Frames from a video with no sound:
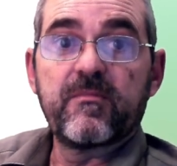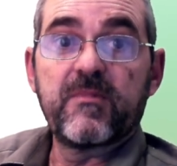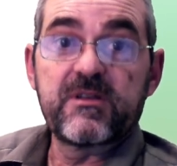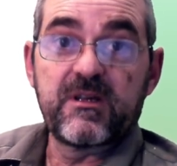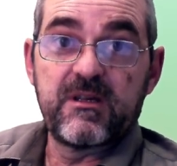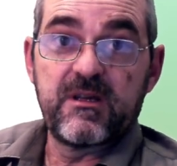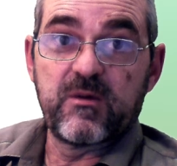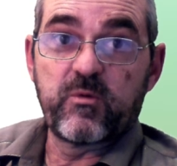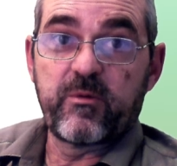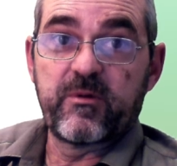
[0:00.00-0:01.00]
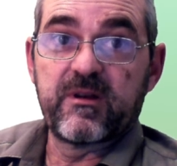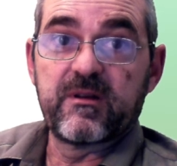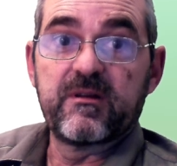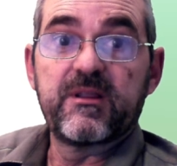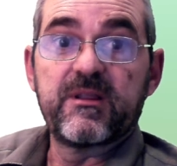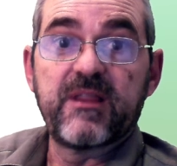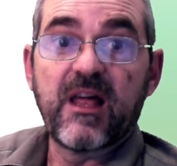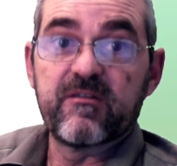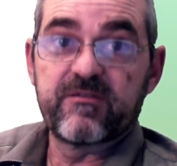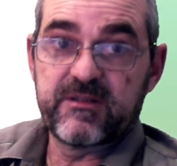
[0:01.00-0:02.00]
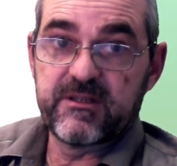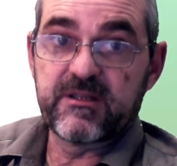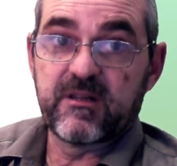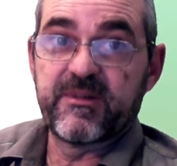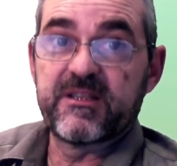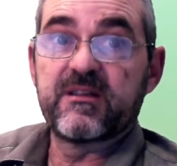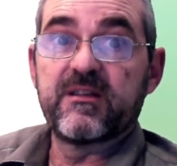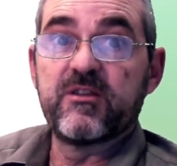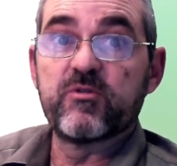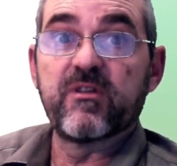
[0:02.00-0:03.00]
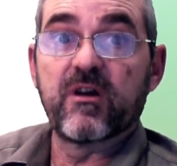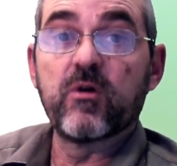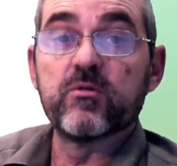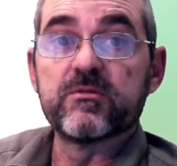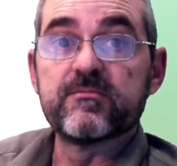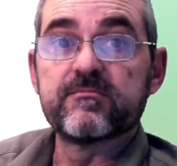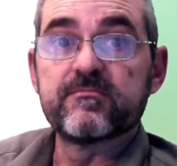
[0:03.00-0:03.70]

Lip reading: but in here we will delve a little bit into the code.